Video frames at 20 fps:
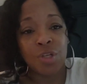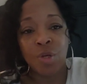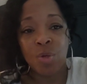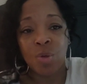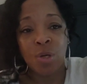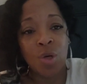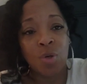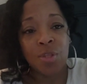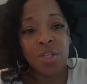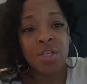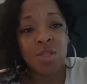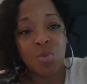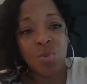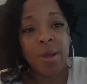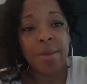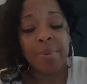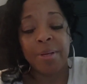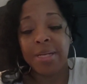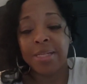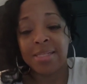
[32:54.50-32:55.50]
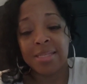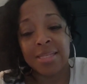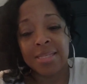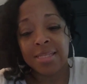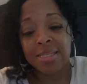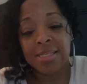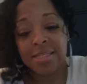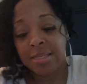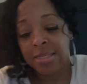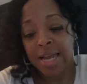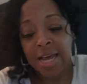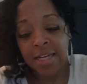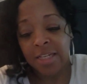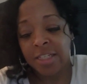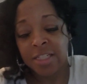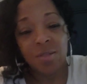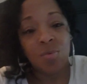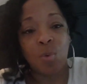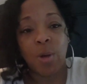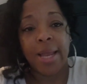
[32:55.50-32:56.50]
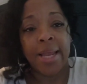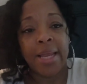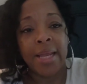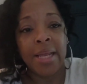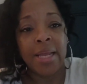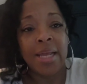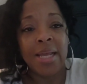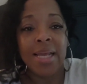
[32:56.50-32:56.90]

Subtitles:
don't go this way because this is not a good way.